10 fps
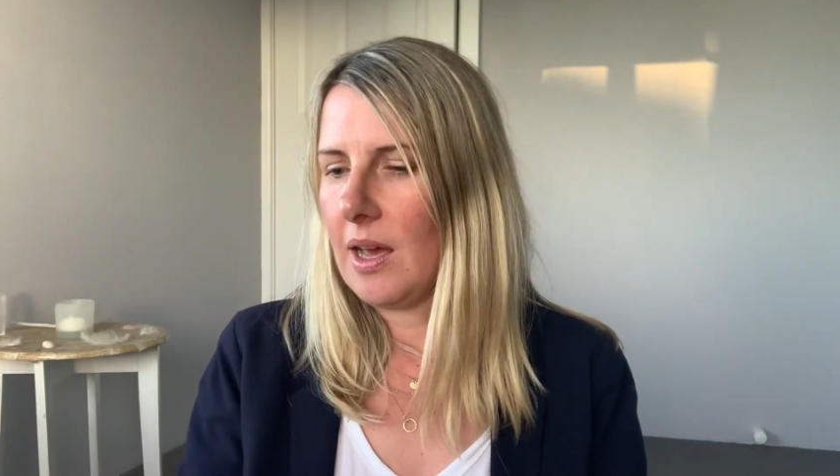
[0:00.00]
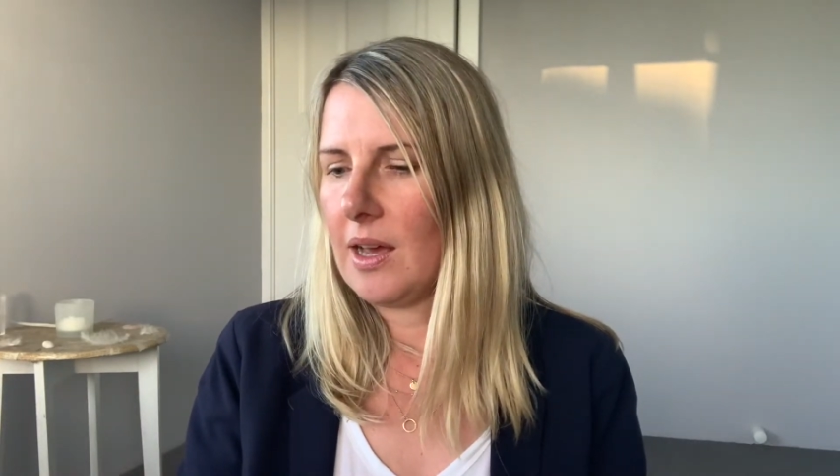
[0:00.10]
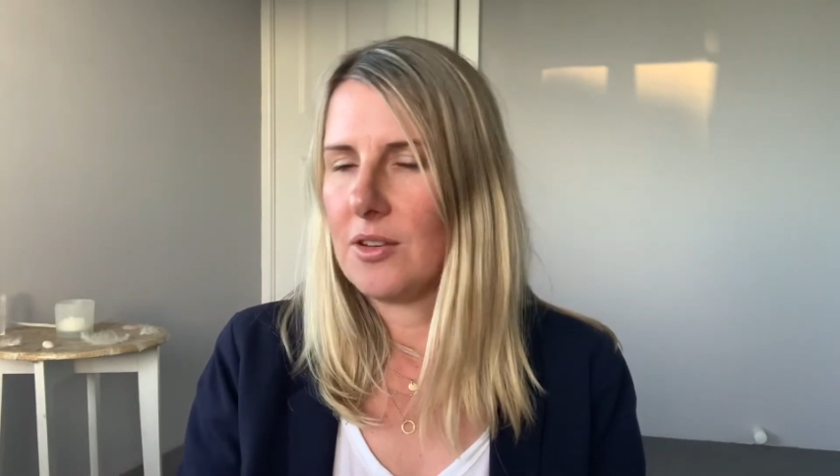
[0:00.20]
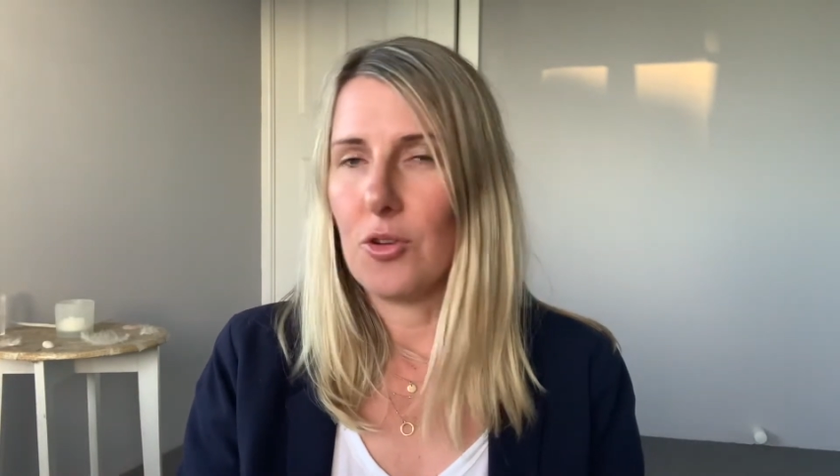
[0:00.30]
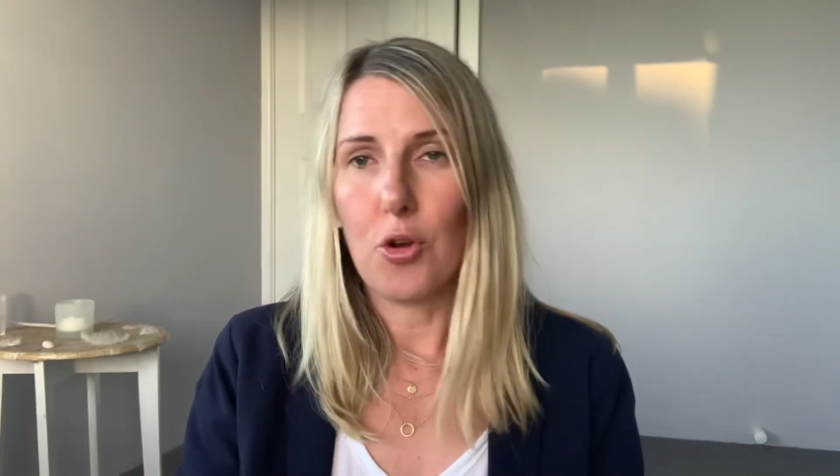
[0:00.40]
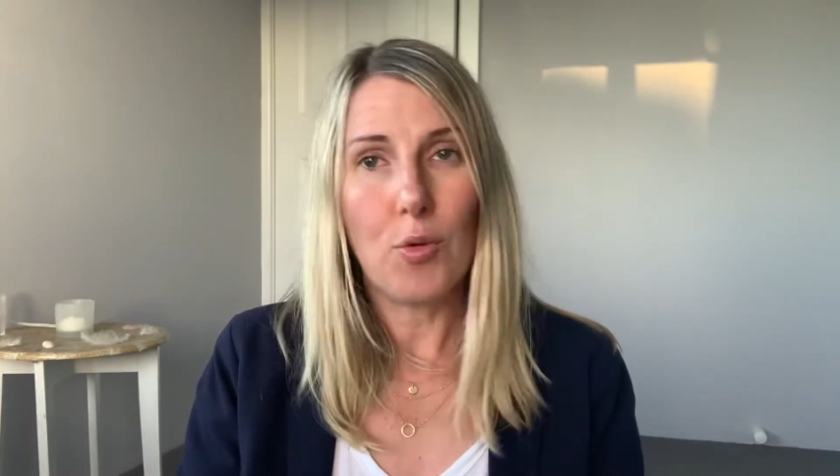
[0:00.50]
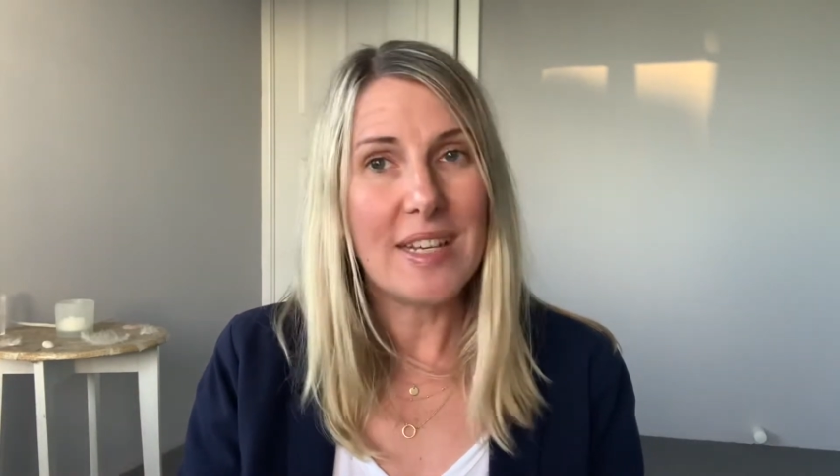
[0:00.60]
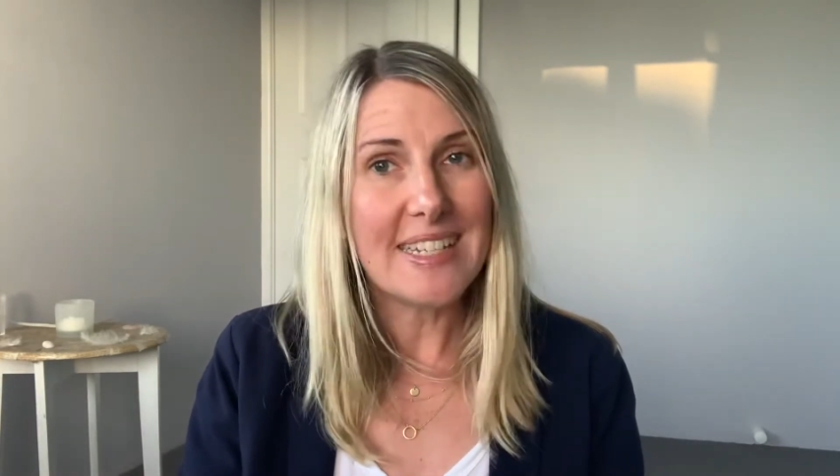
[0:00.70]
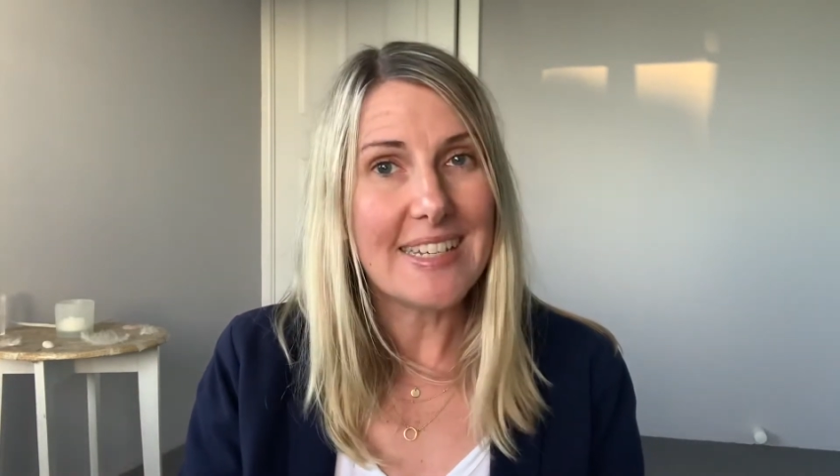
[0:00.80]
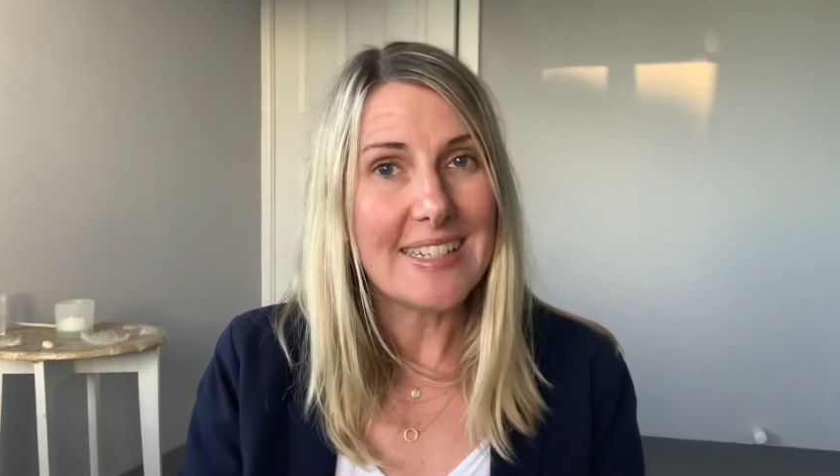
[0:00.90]
Not always
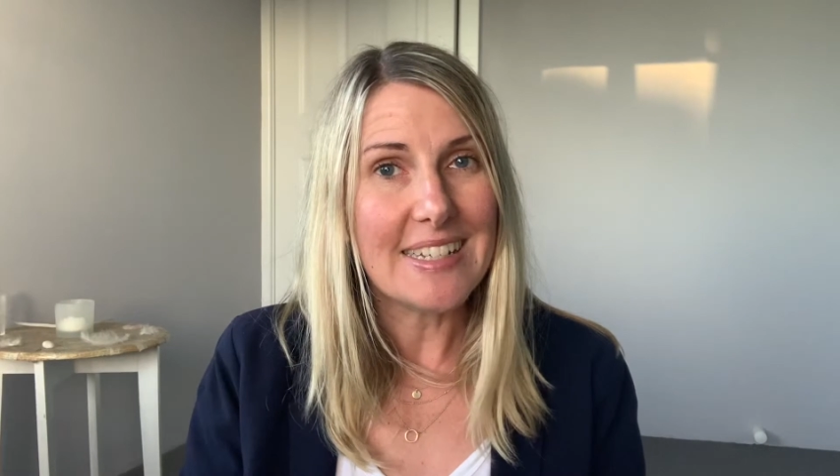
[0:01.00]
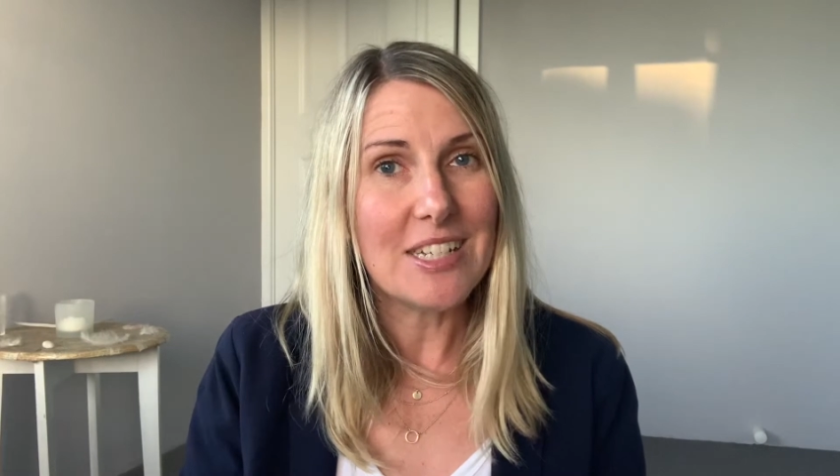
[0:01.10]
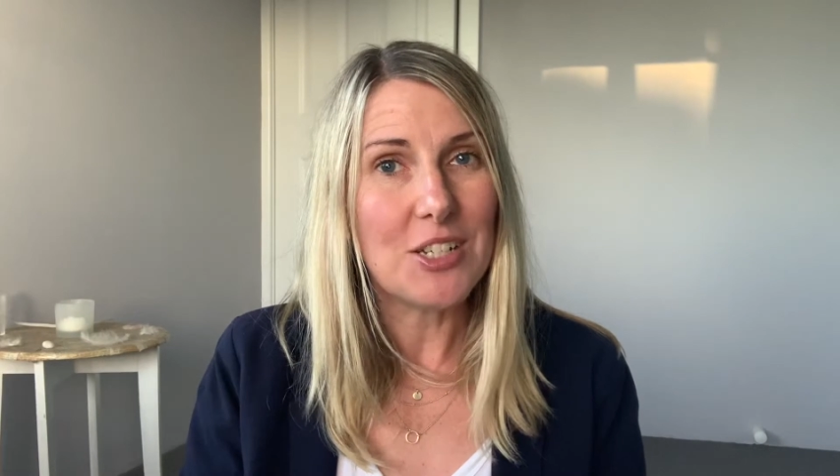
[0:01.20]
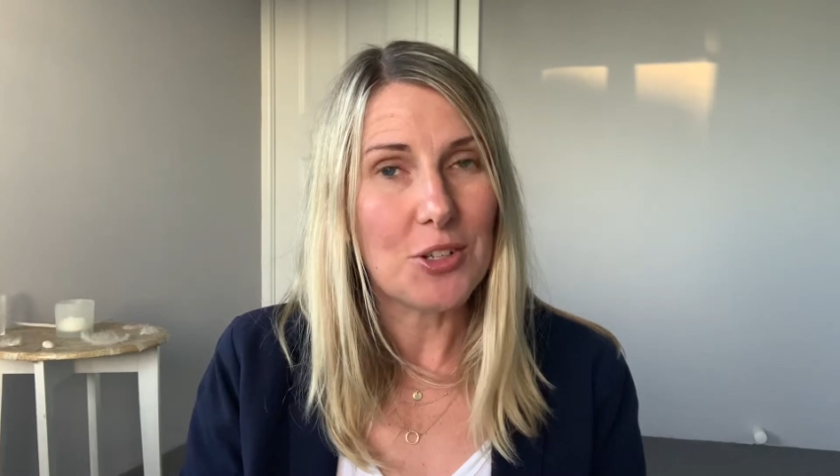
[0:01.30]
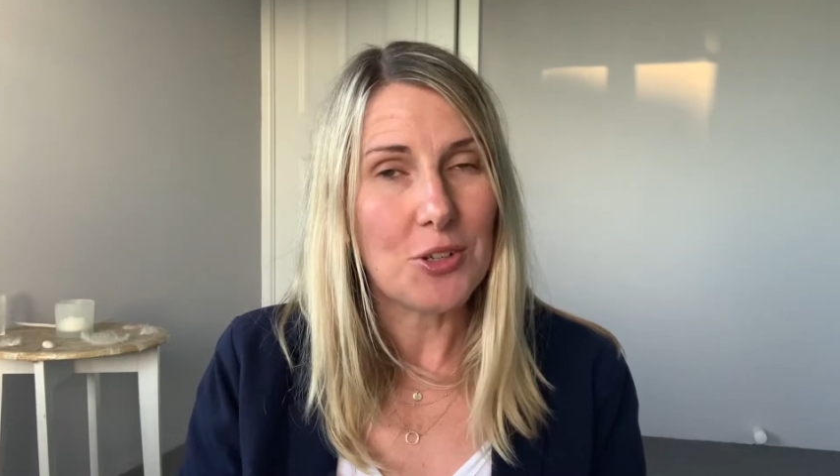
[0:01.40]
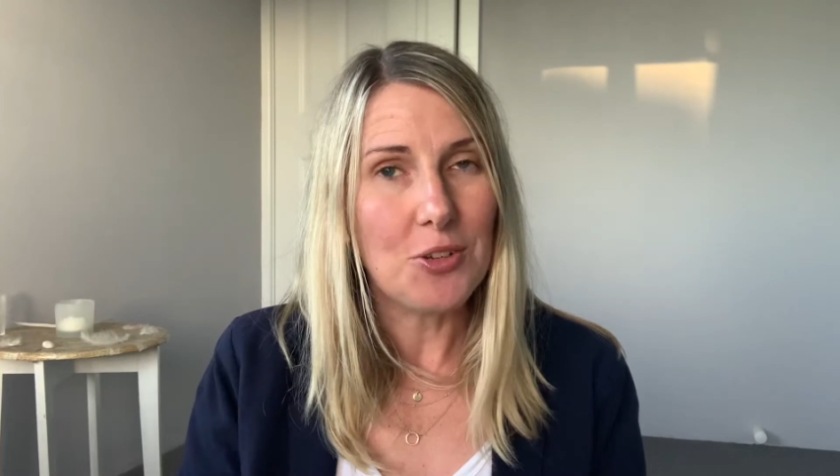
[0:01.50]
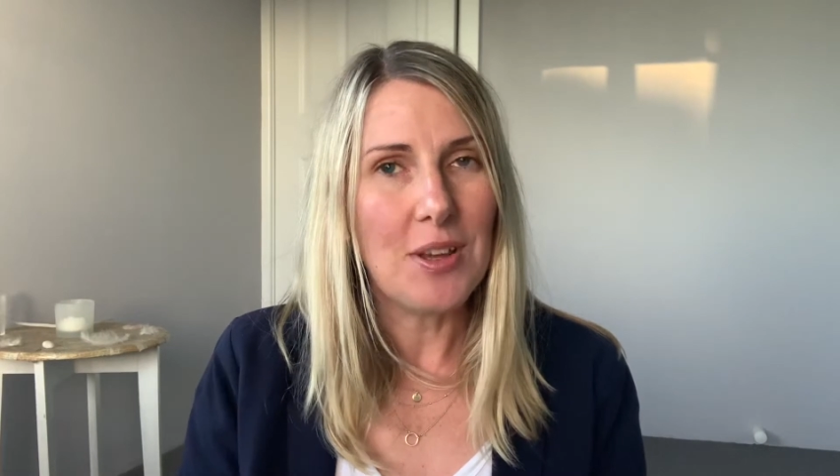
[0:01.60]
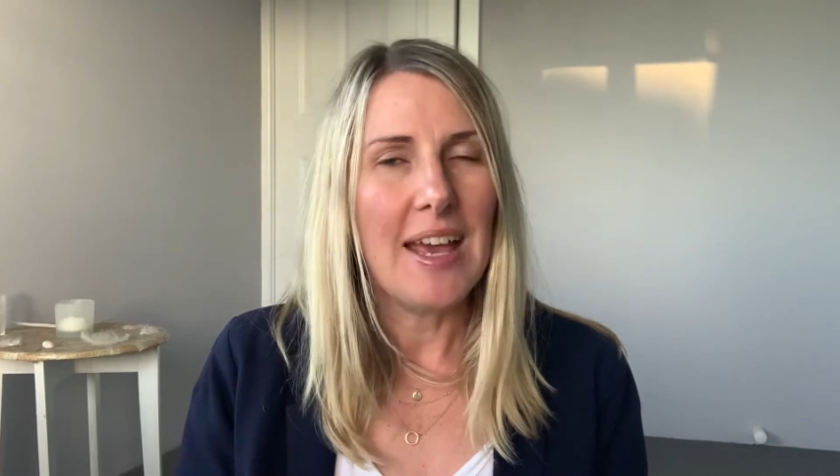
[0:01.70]
easy to do,